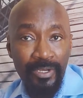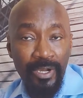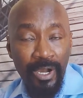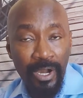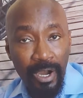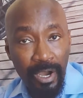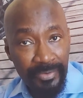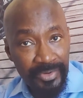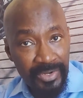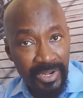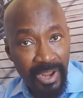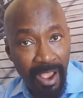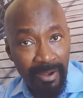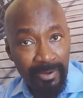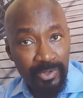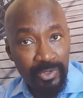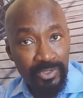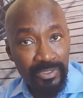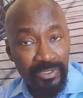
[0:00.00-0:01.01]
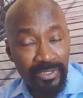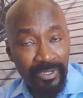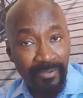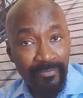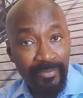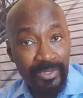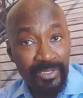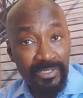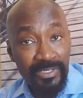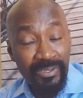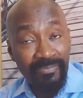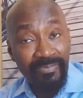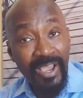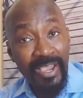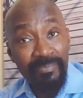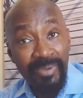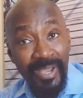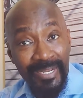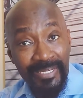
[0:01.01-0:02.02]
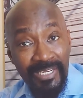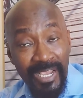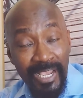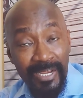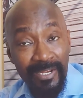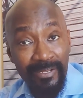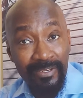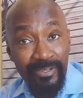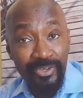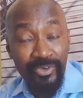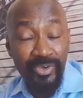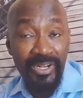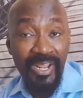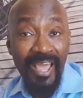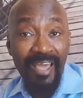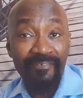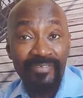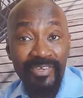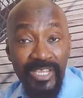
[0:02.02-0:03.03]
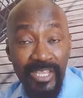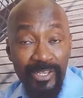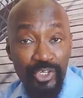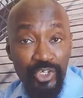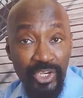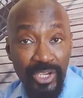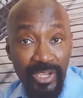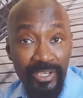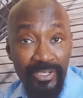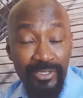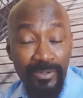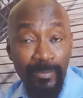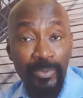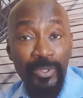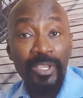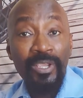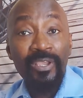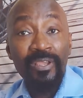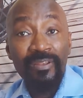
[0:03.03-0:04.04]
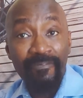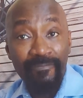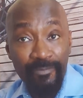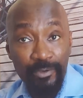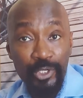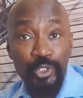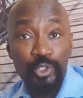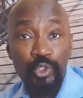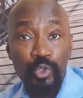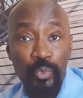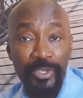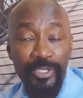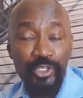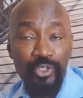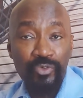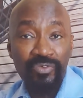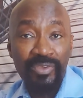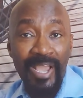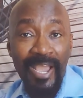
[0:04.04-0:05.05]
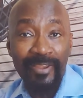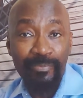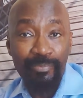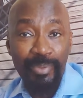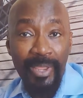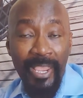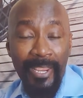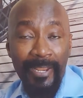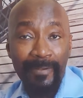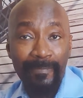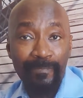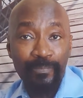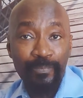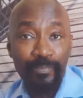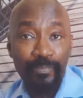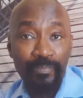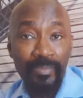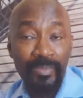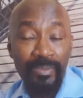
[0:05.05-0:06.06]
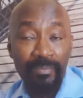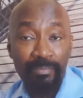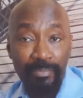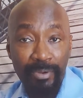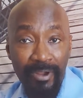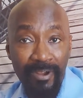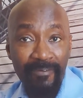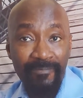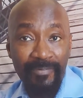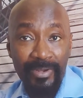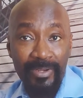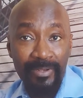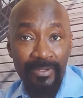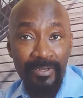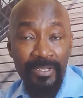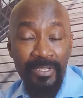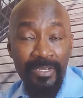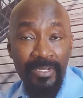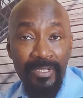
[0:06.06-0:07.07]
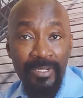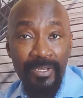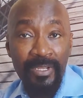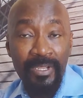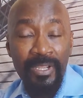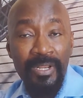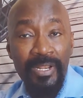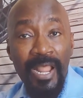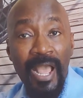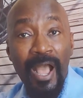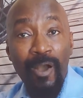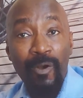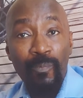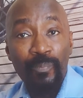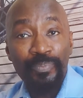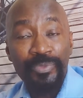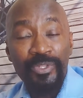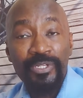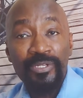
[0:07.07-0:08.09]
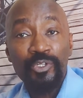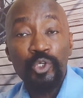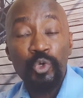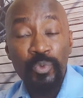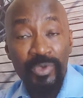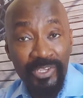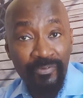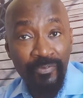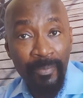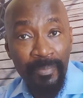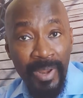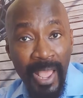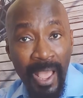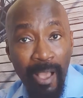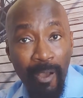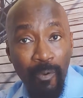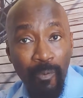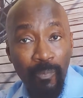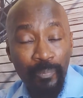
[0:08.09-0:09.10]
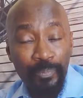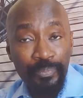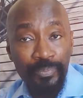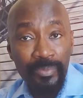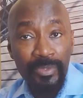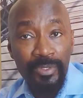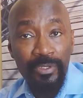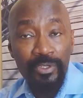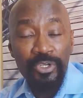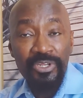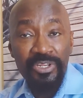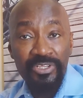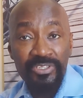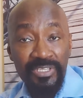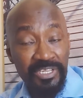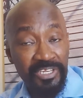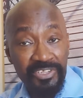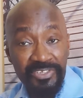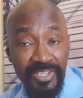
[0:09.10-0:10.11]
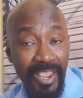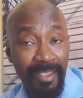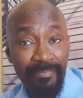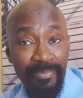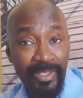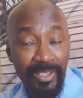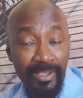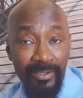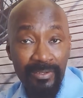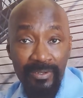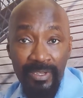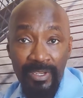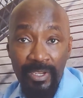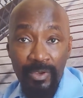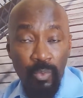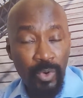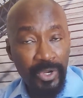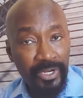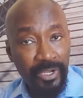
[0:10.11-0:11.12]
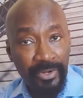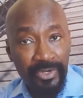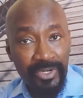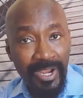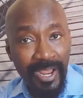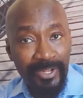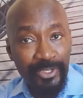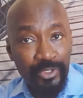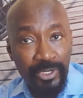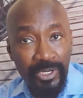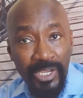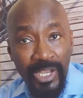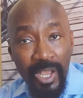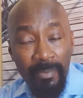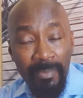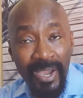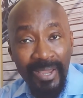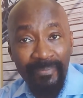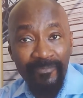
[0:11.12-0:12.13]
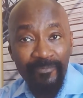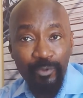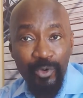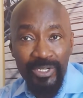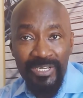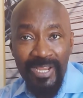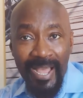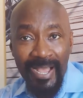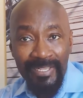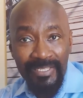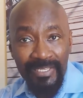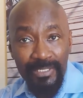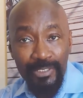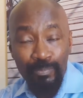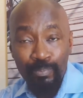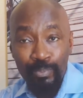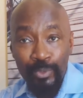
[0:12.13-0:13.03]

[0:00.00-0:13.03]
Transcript: $100, if you divide by 10, you're going to have 10 shares the first 2 weeks you've gotten paid. Perfect. Now, 2 weeks from now, you do the same thing. $100 is going to come out before taxes.